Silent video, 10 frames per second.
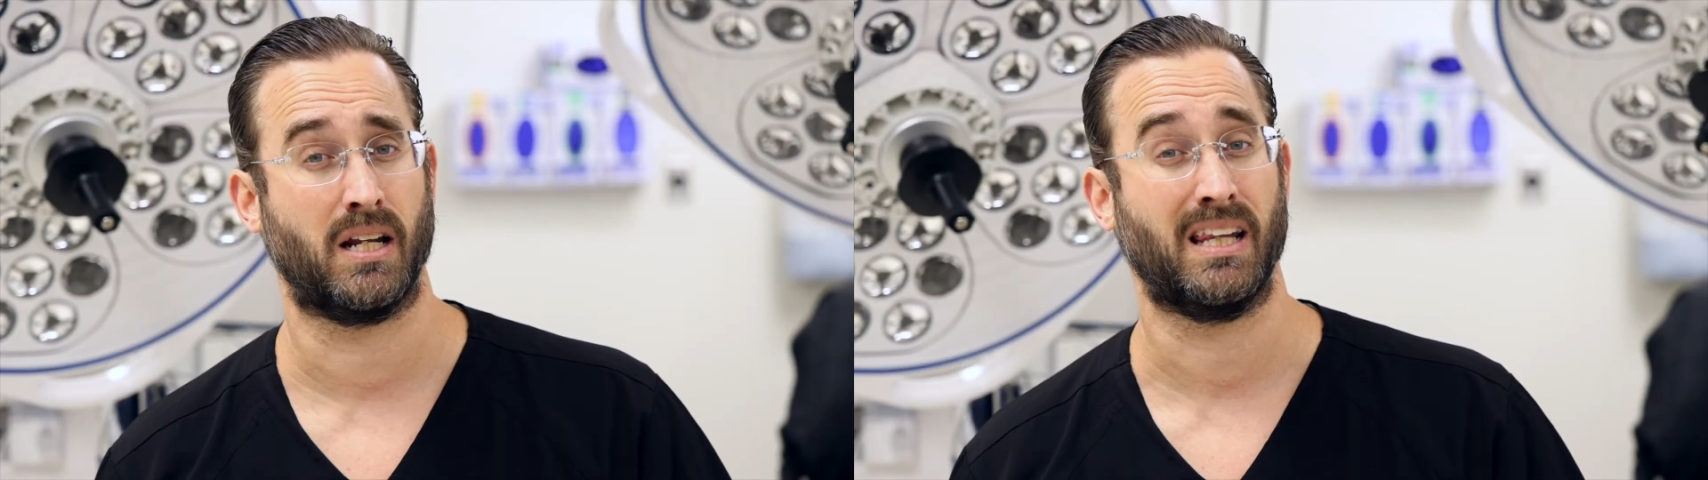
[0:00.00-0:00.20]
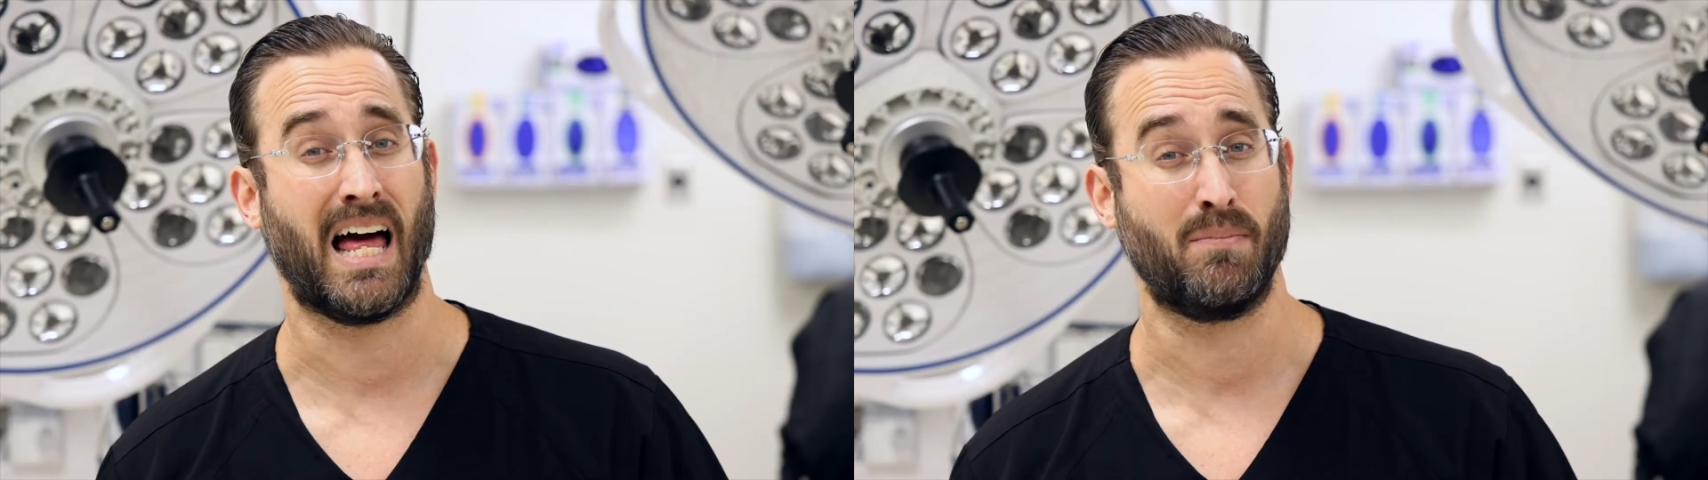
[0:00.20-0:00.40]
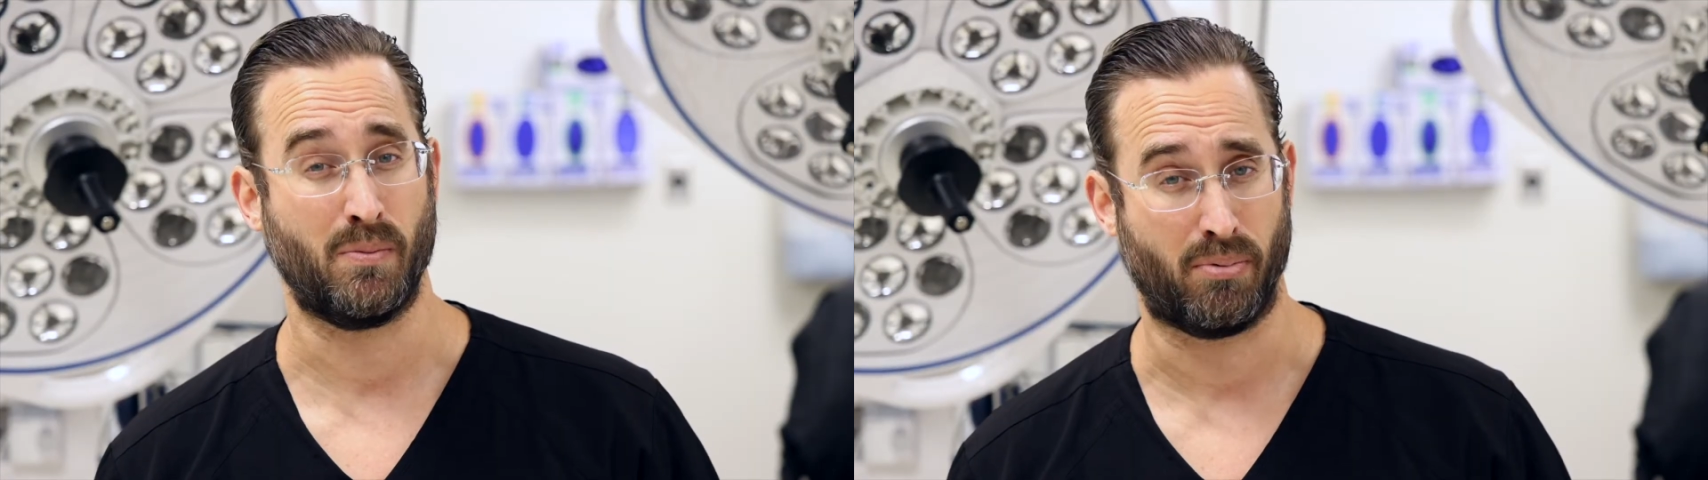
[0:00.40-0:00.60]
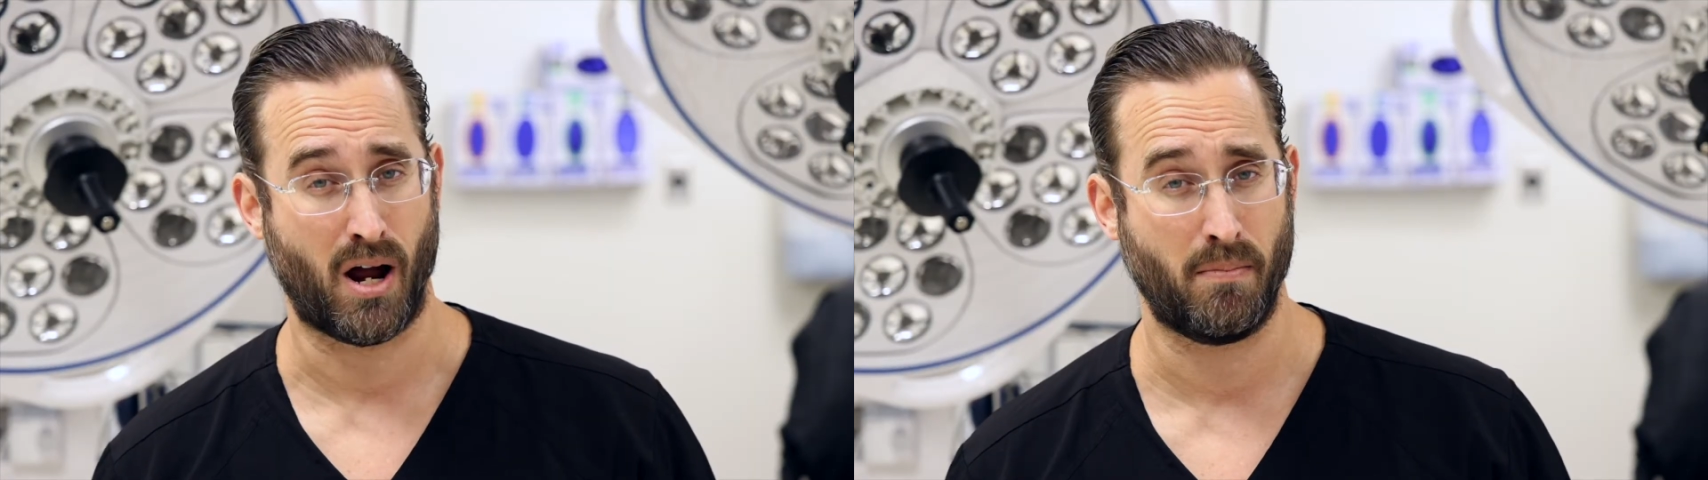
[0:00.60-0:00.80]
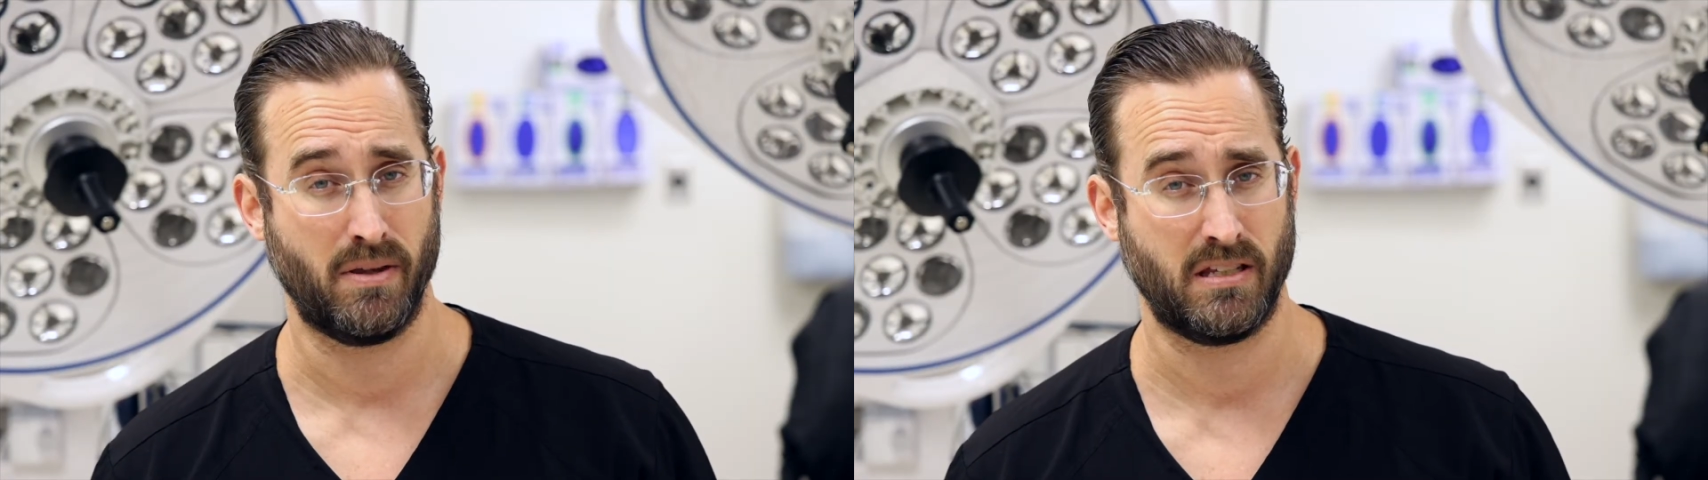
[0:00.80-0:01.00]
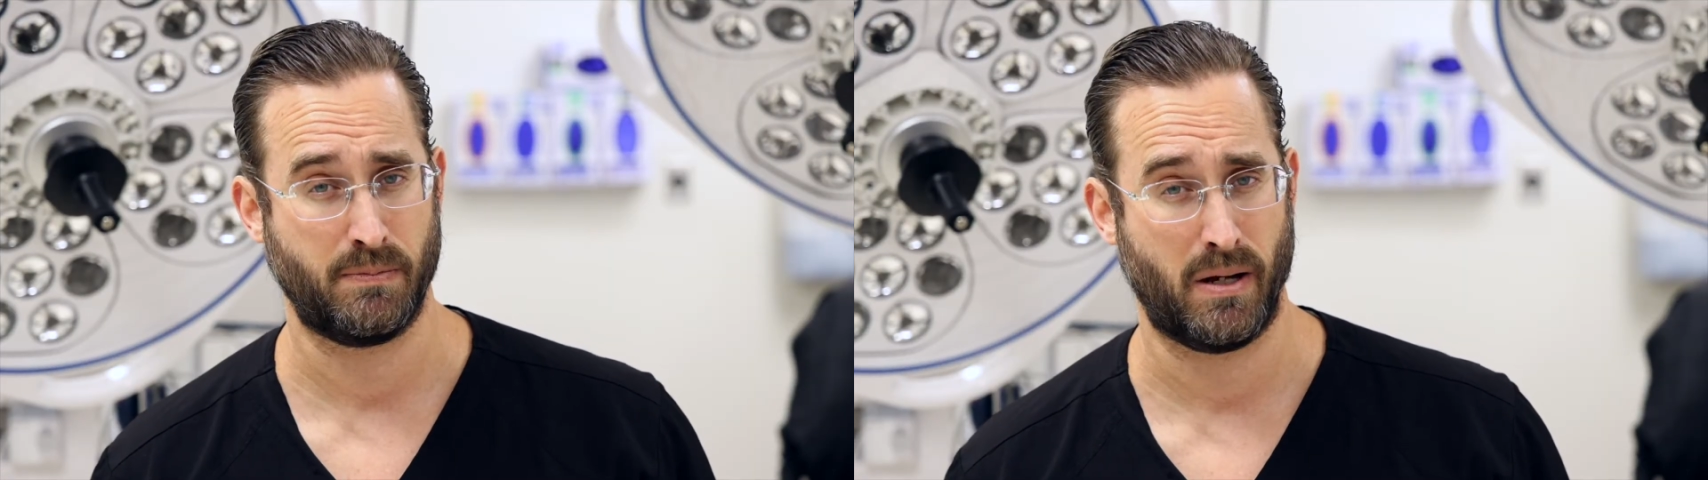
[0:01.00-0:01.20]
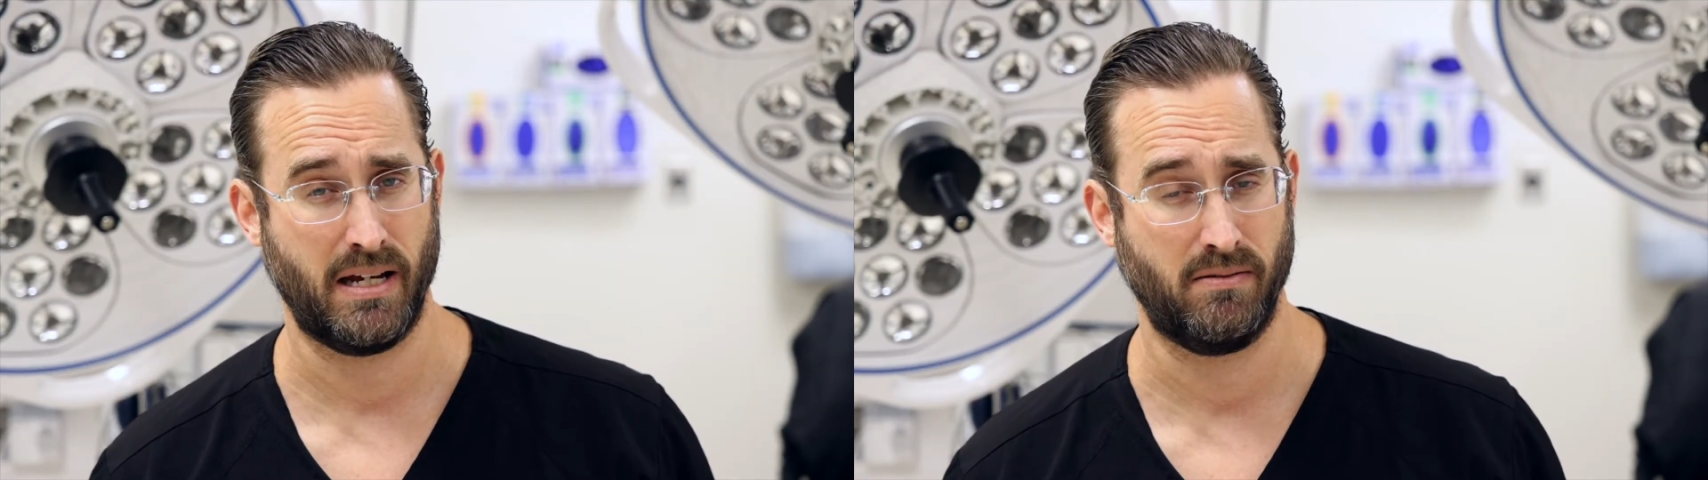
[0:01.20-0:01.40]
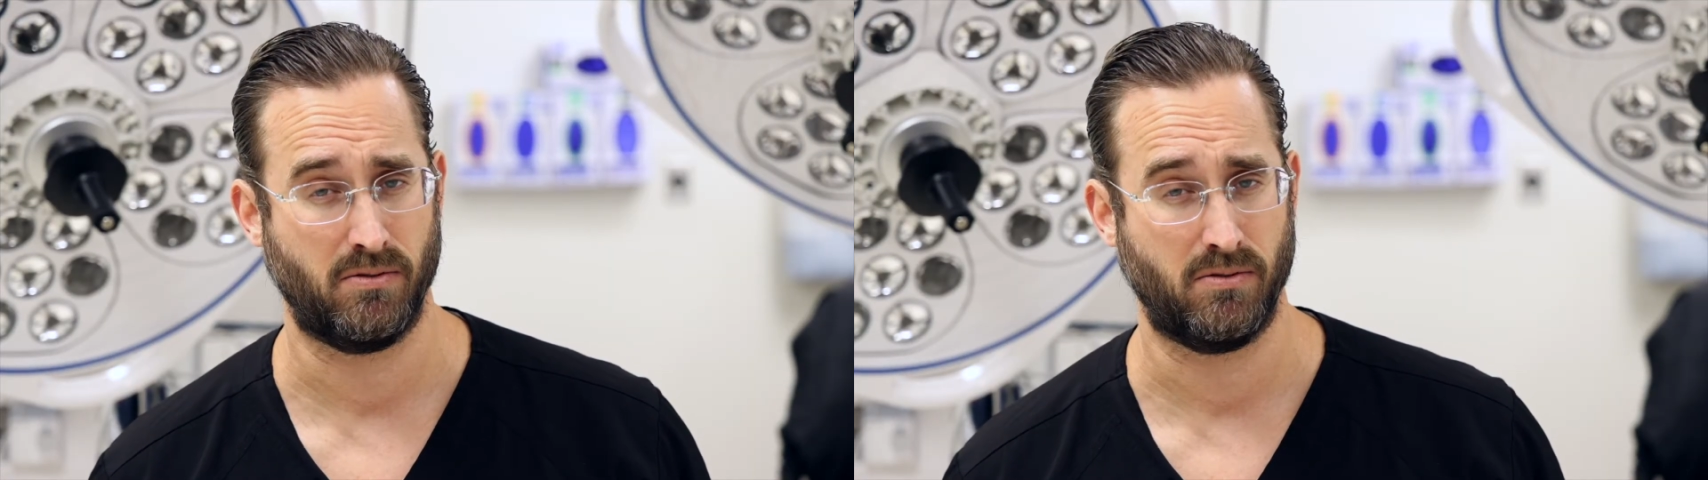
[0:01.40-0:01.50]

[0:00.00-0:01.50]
alignment problem of the spine